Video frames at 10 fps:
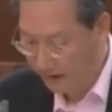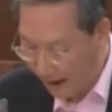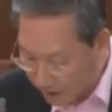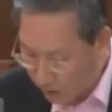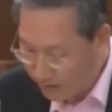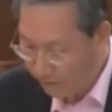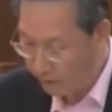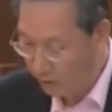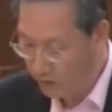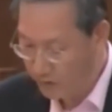And going
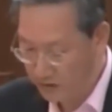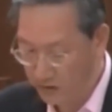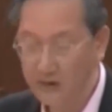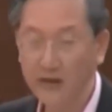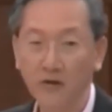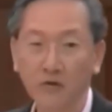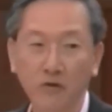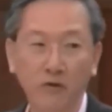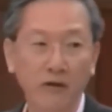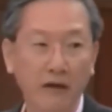forward, we'll continue
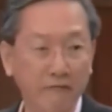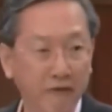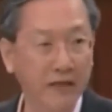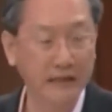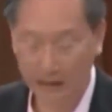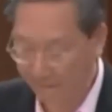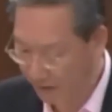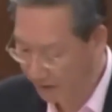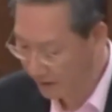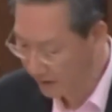to invest
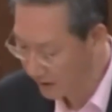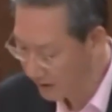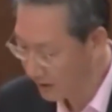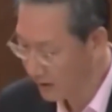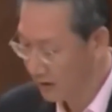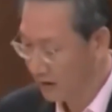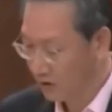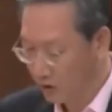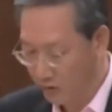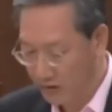significantly
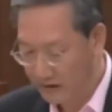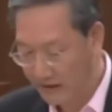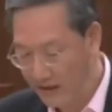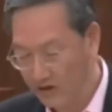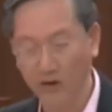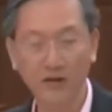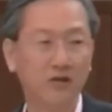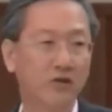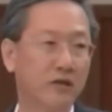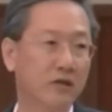towards key
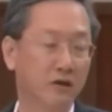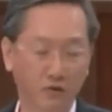strategies